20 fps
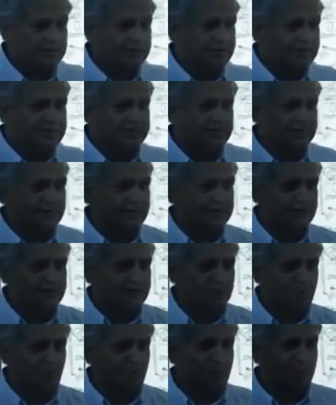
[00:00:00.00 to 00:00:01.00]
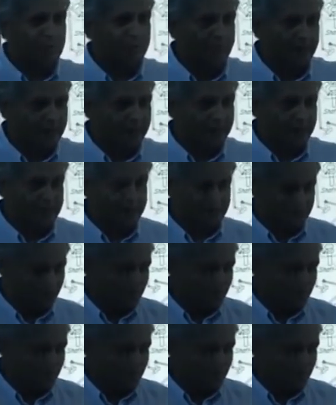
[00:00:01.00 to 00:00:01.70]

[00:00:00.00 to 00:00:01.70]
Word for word: There is nothing more, pilot